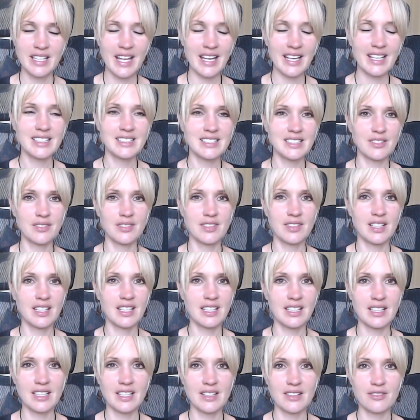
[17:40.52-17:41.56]
negative
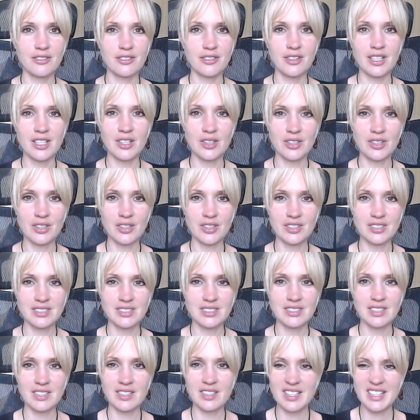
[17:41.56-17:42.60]
thinking free or
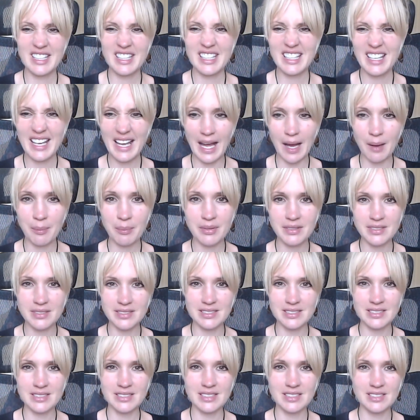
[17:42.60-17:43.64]
not. The thinking
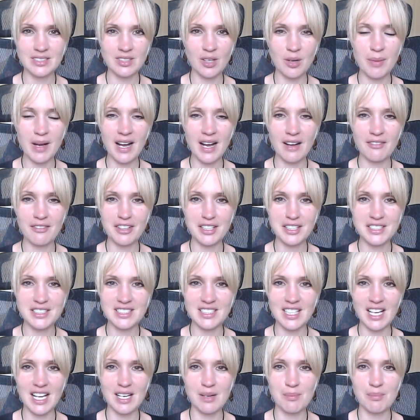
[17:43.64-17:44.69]
happens. It's not about having a
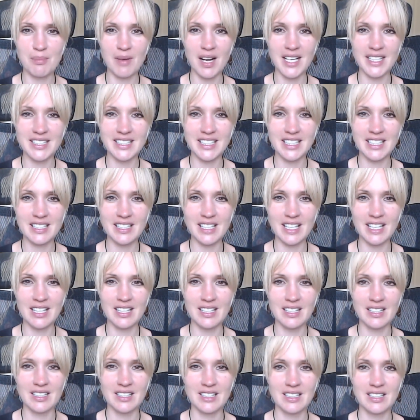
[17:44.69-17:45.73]
silent mind
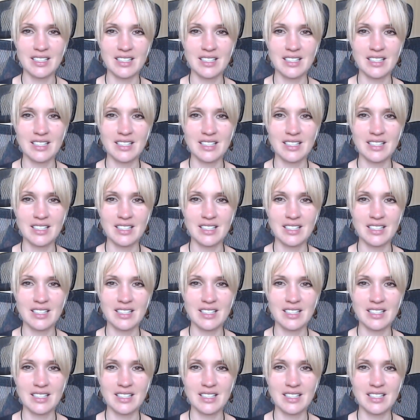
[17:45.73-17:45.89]
either.